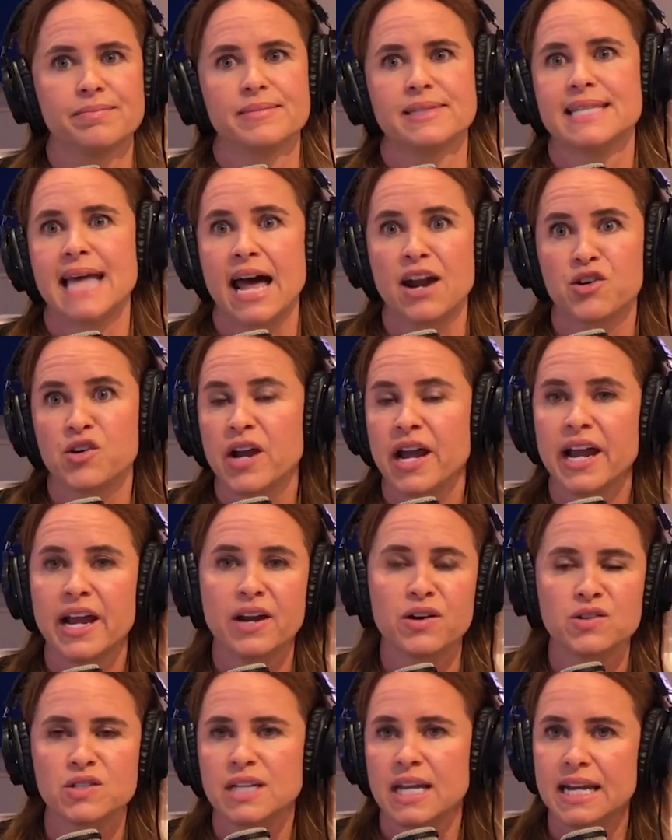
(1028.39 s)

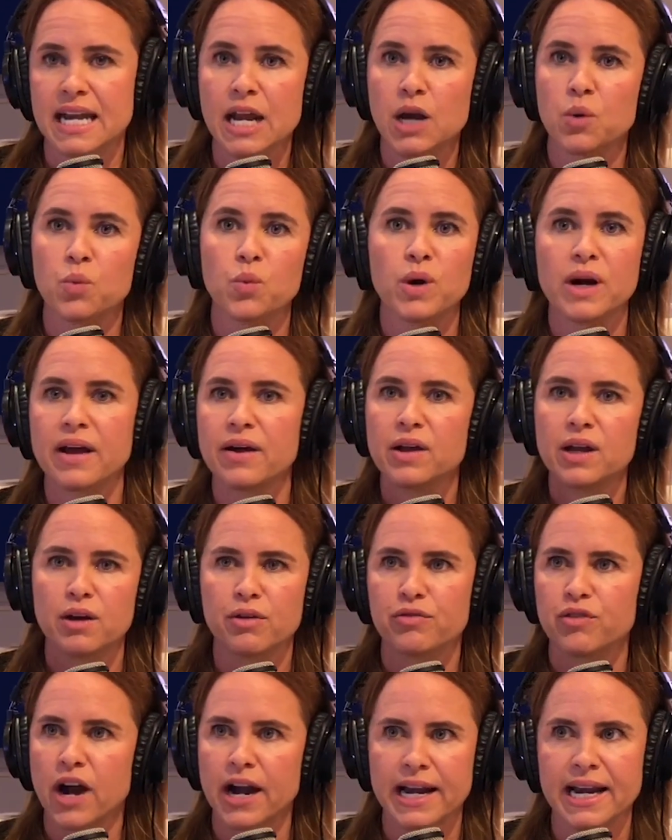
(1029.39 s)
Saturday or Sunday or whatever,
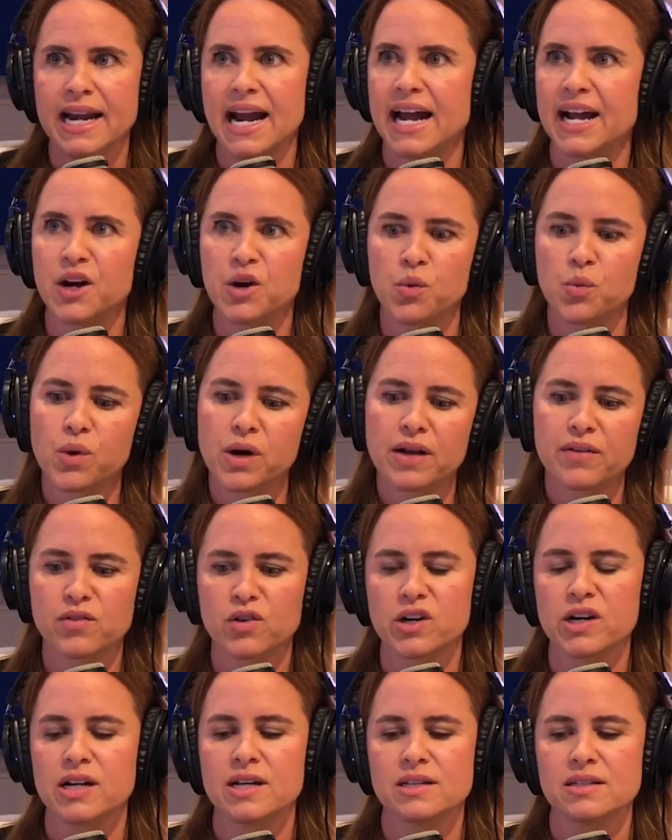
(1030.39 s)
Friday night or
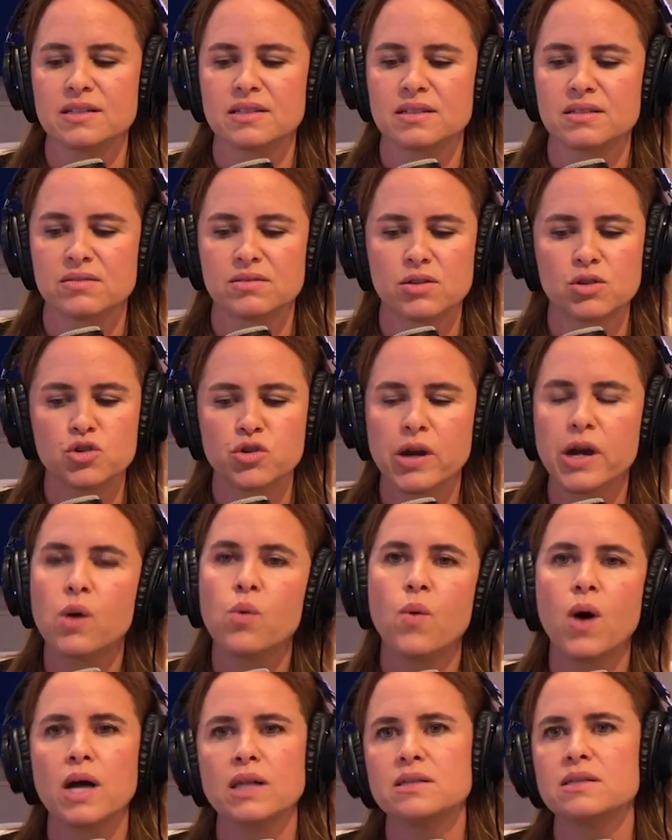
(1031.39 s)
whatever it is. So drink
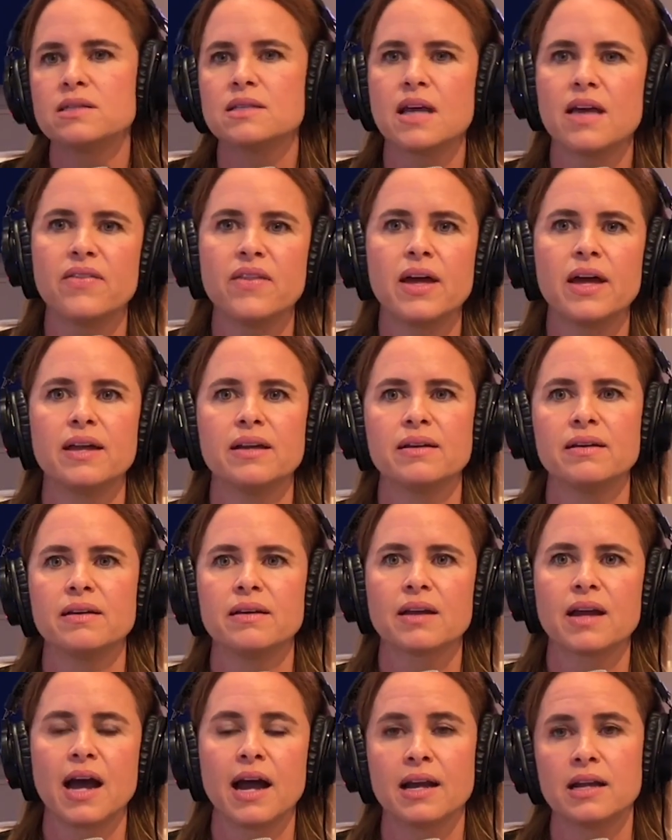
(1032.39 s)
once and then
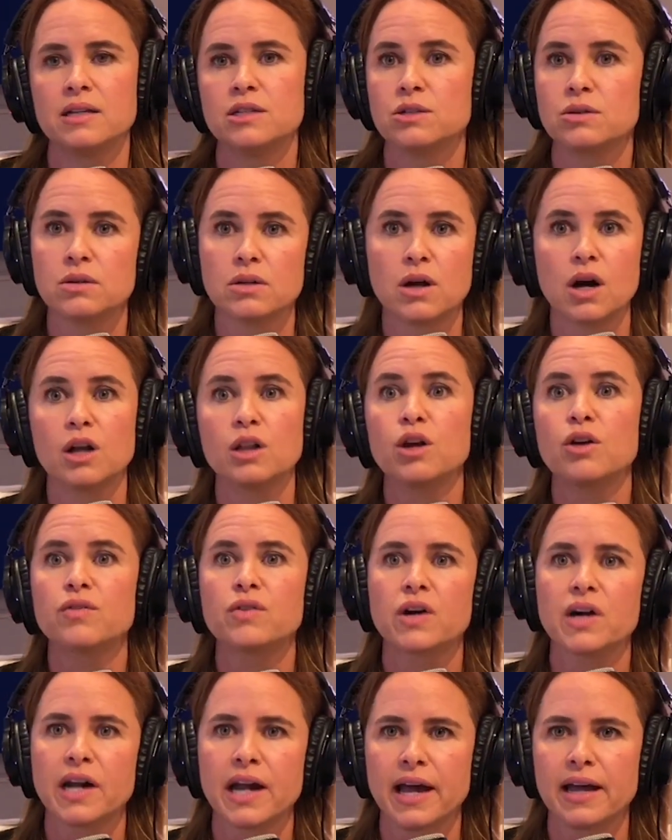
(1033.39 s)
kind of do it all
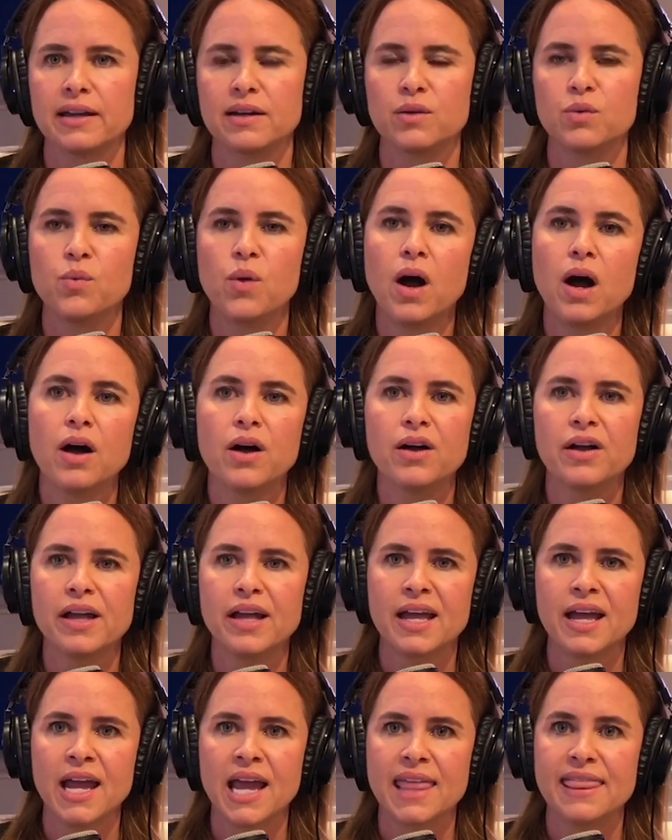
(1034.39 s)
over again. Well,
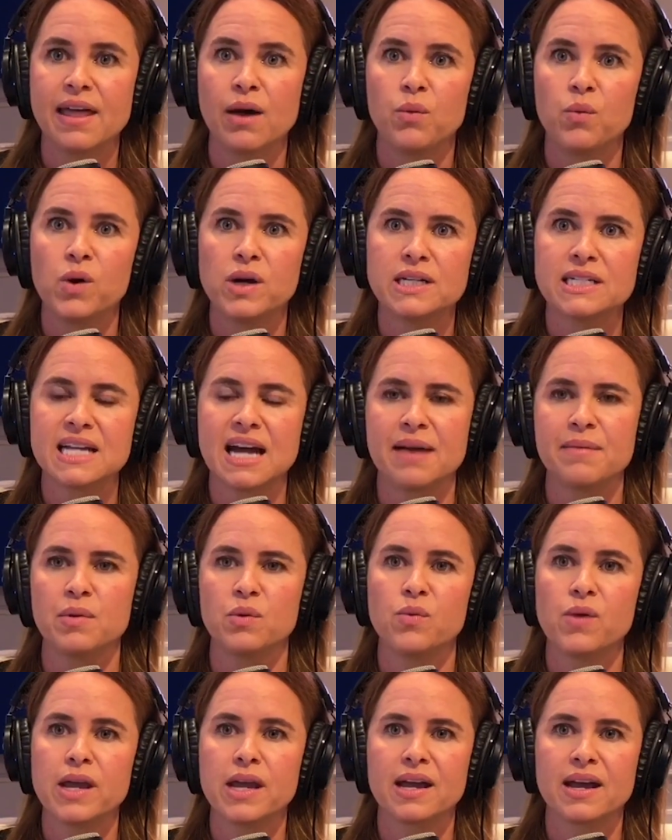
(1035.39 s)
that one time
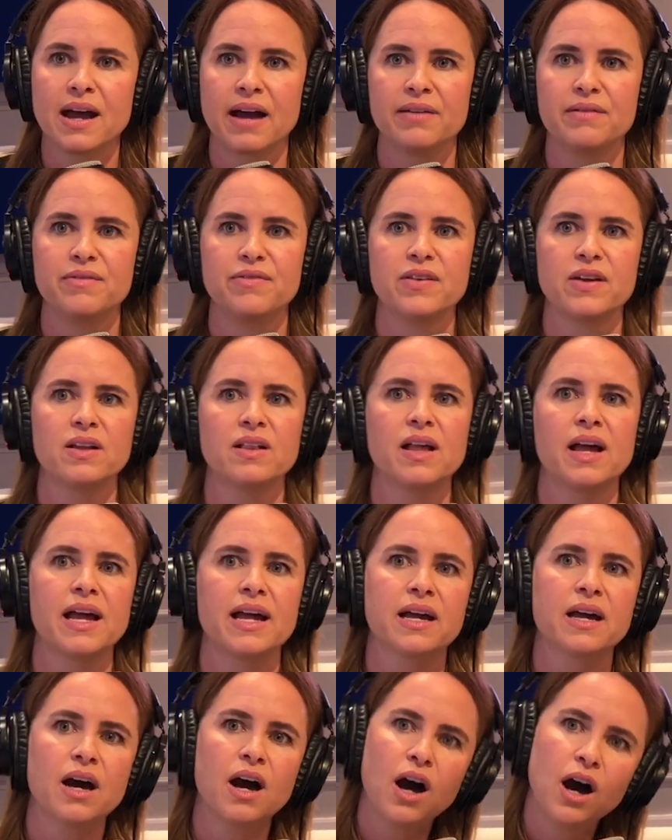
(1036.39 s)
a week, I'd feel
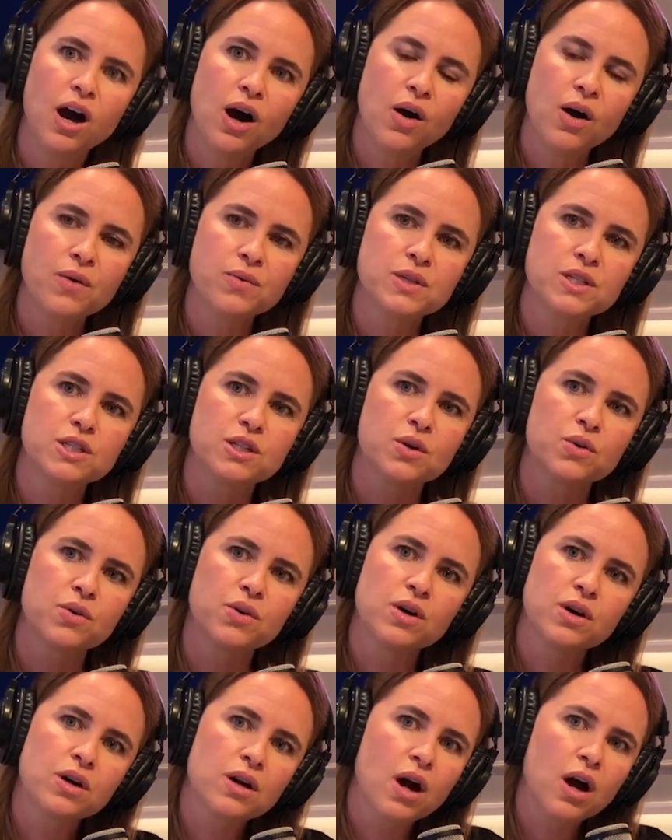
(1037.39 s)
like, oh, I was so
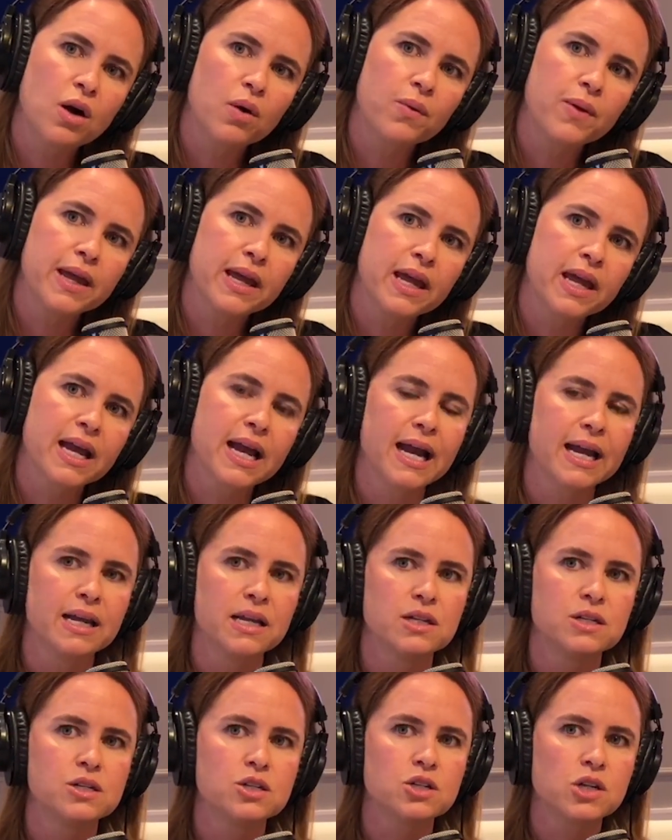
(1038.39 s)
good all week. I
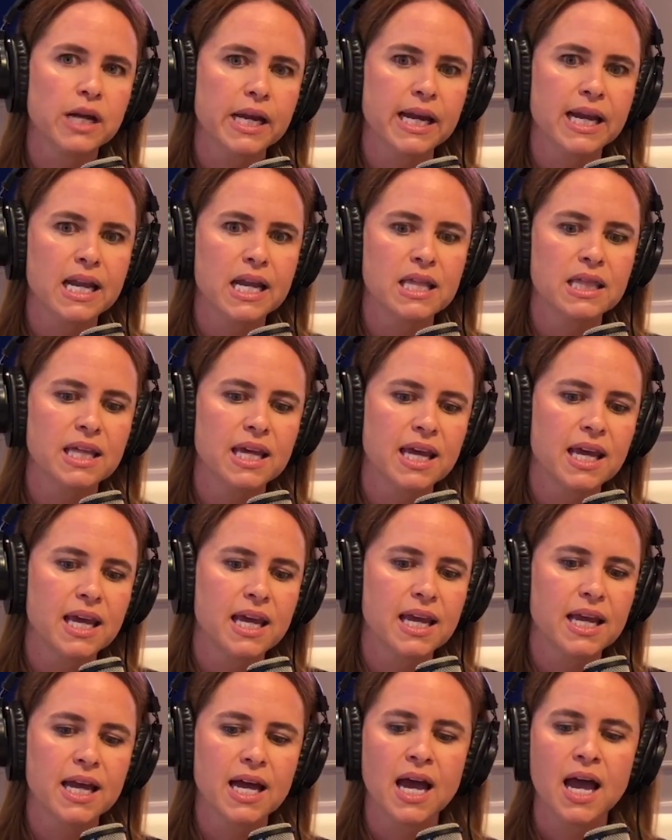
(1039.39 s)
didn't drink
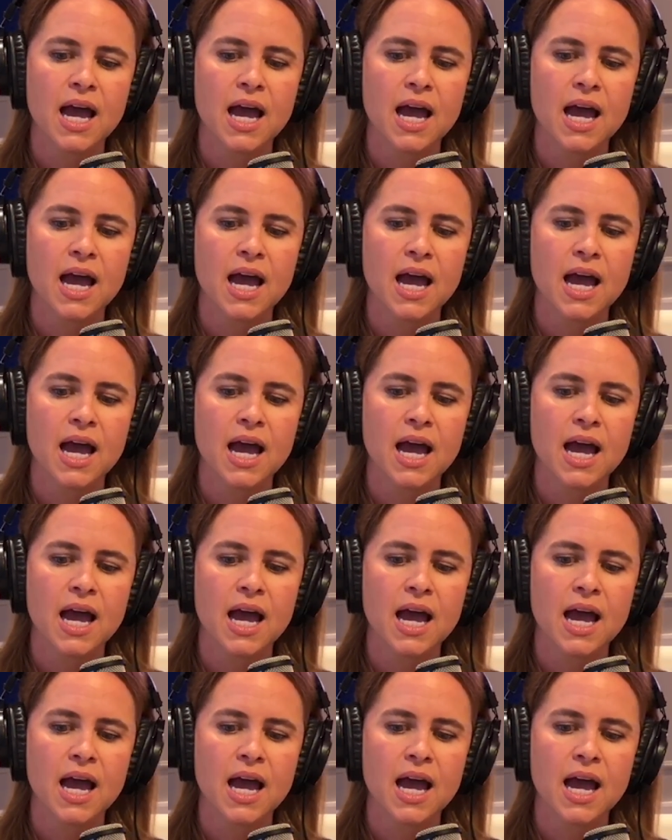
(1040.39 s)
anything.